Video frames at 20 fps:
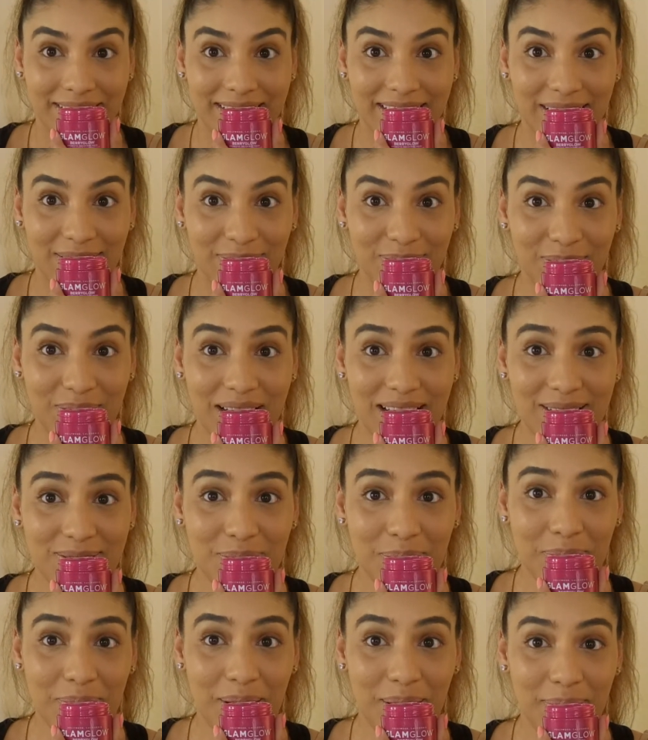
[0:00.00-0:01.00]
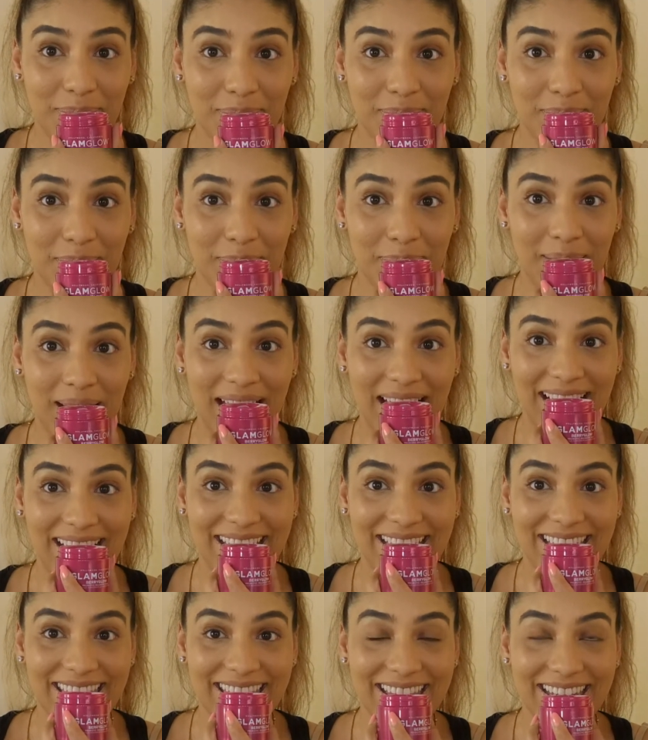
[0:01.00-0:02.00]
If you guys remember
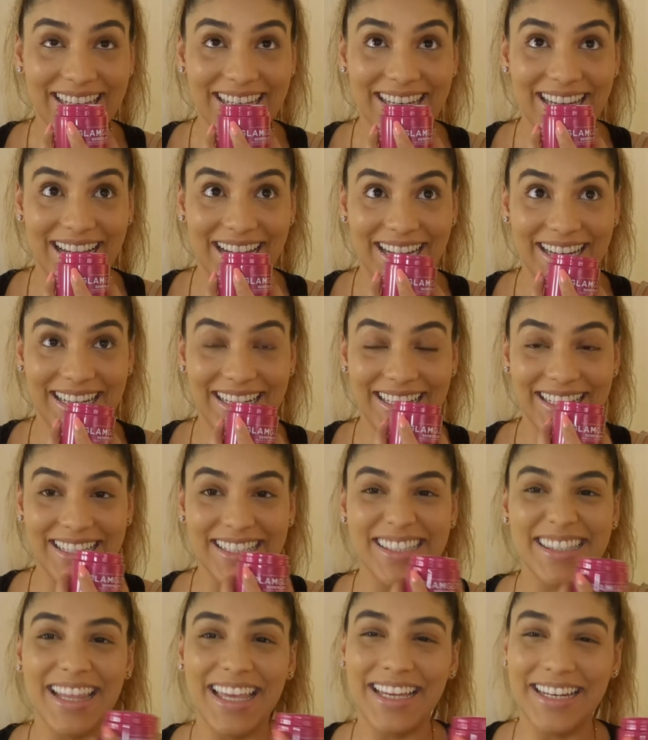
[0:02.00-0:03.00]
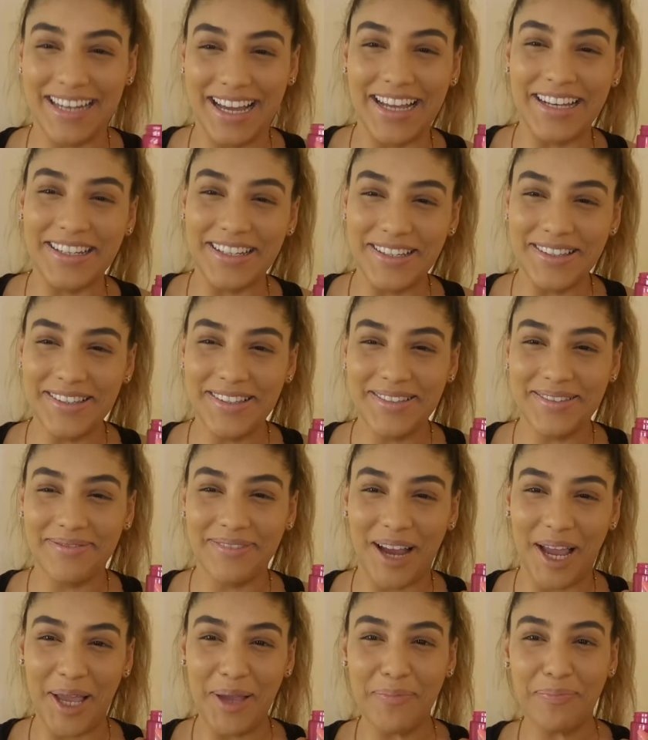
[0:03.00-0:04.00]
back in the 90s, late 90s,
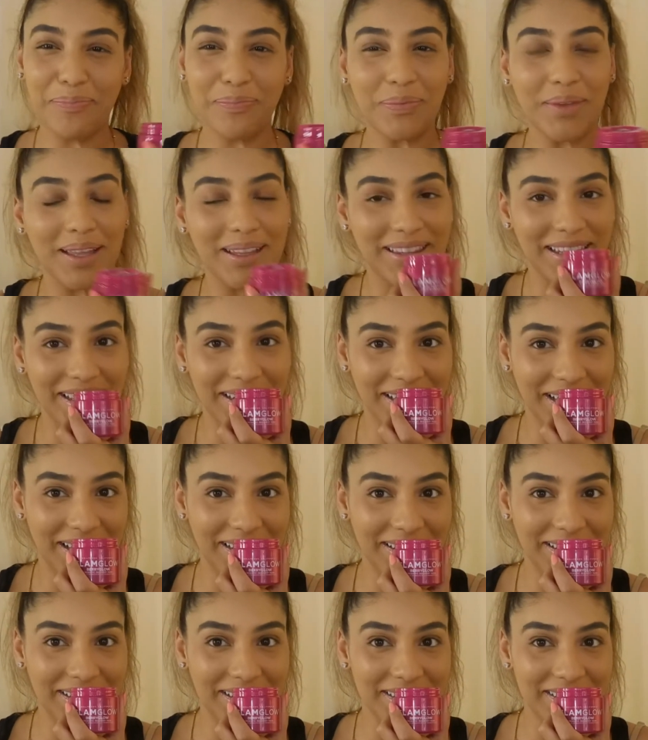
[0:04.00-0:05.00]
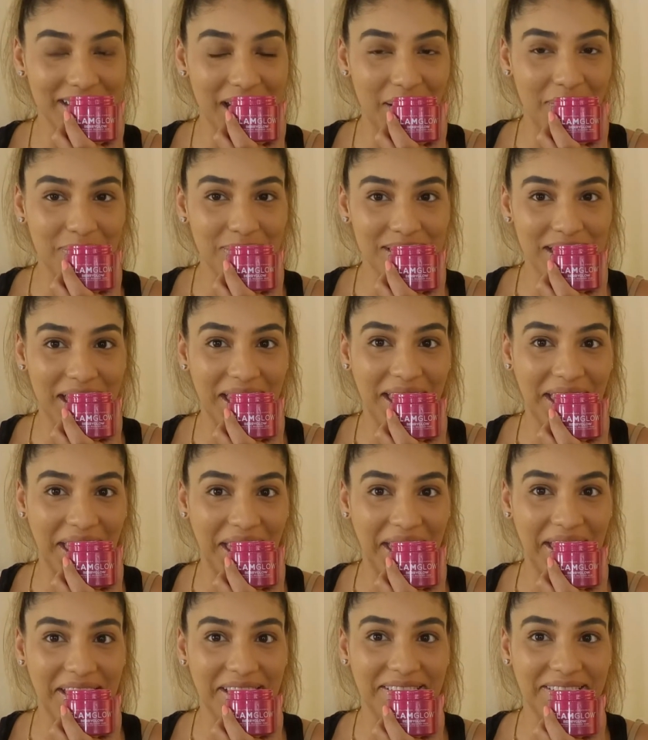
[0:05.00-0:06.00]
right? Late 90s, I was like
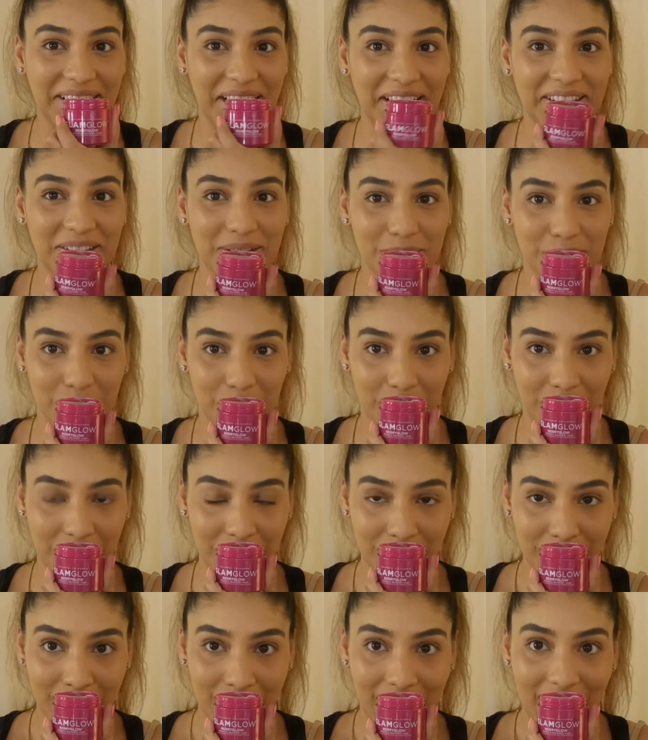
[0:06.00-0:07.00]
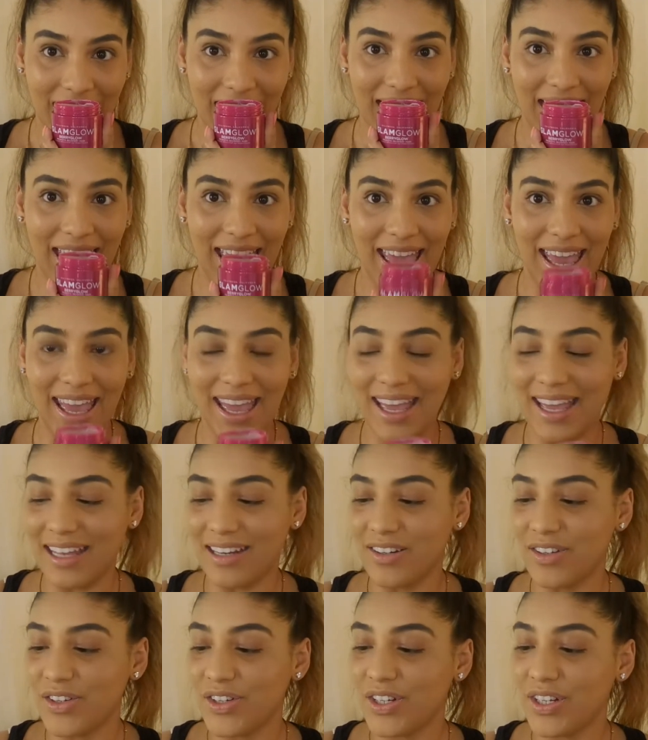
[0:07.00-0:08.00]
8, 9 years old,
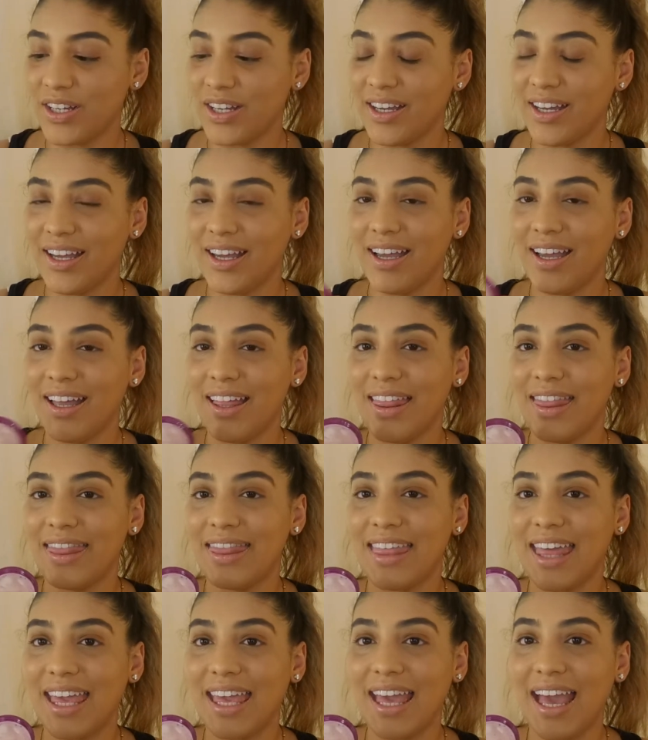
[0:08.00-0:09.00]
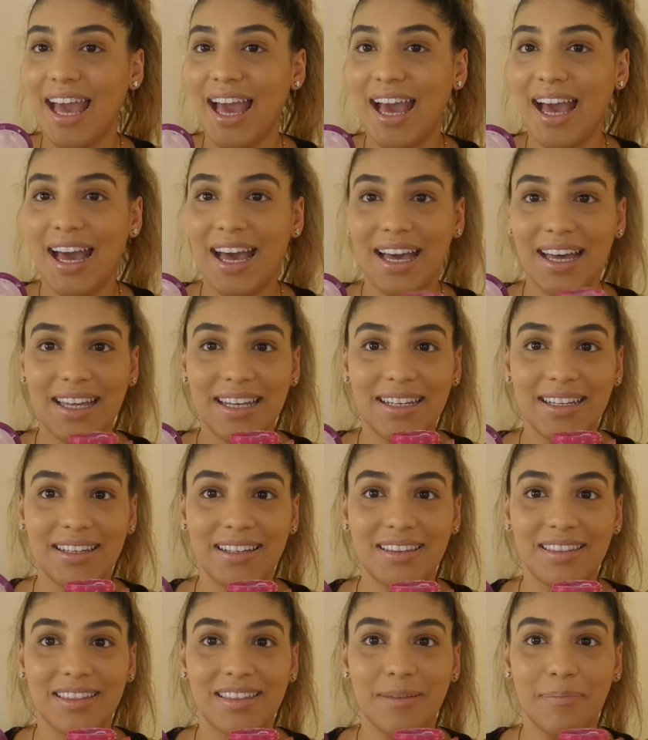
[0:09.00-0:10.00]
and they had
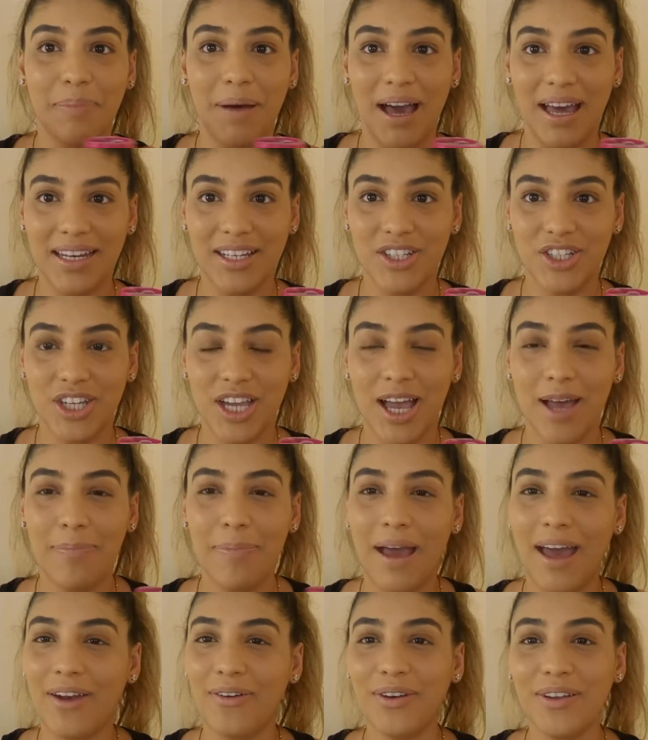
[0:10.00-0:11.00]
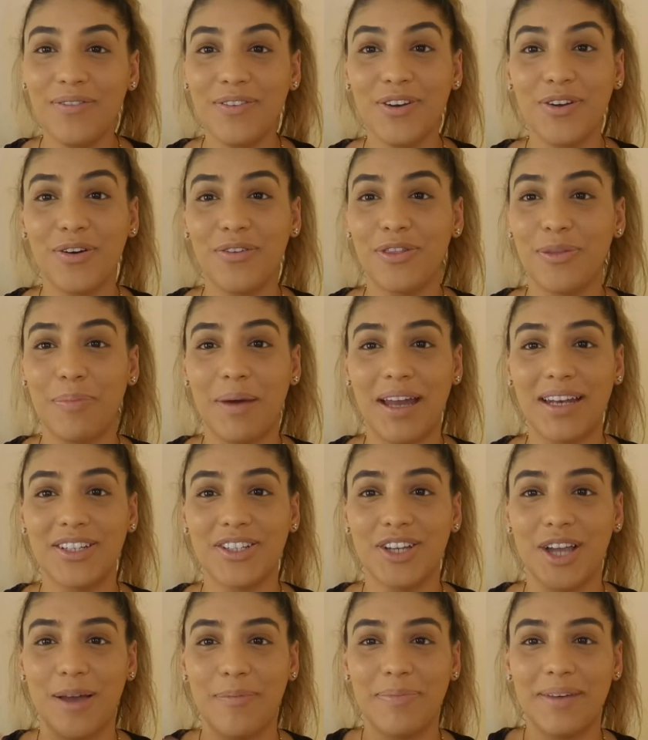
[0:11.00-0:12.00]
the Body Shop. I don't even know if the Body
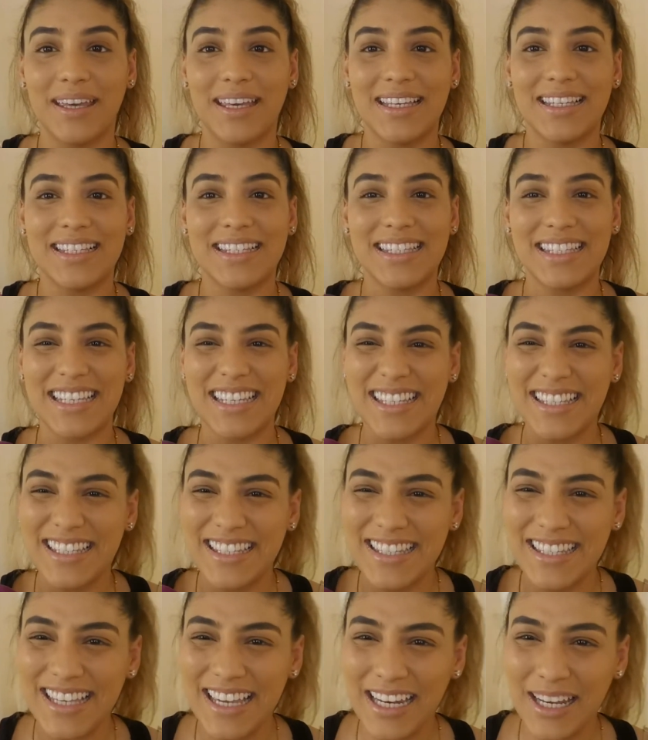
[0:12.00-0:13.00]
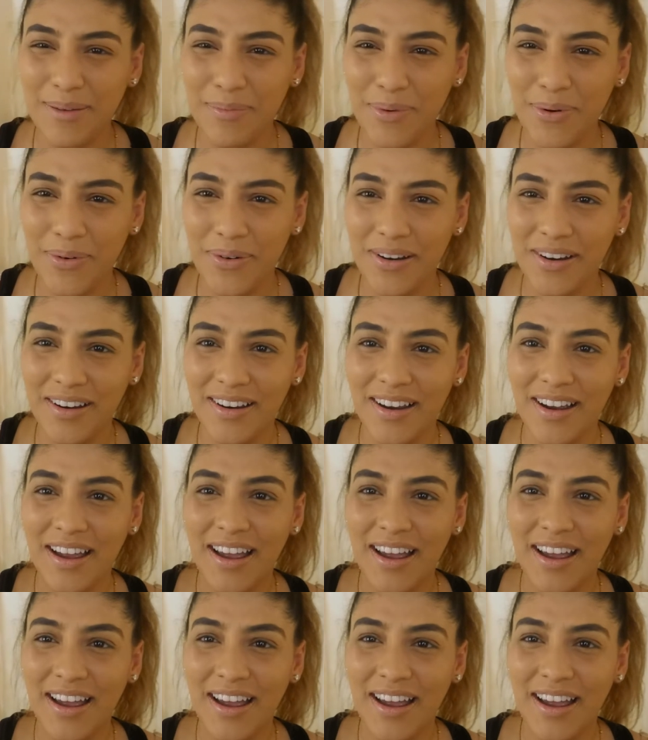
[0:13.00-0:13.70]
Shop exists anymore.